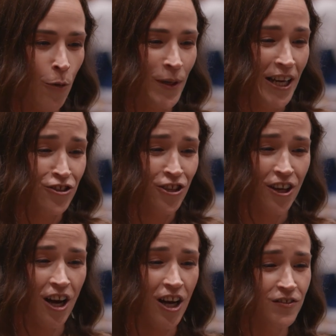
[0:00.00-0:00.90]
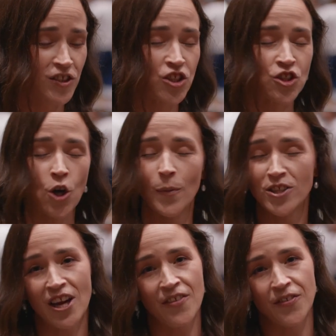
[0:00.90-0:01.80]
culmination of so
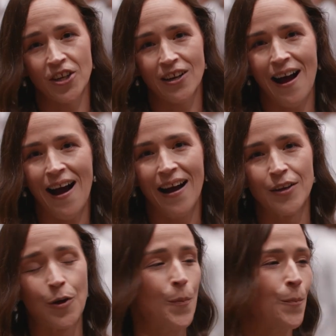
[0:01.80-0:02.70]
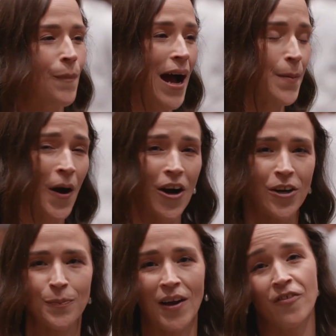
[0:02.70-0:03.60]
much effort on on my
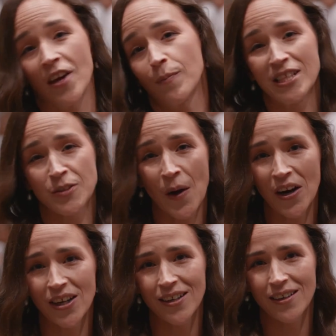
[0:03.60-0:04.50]
part, my family's part.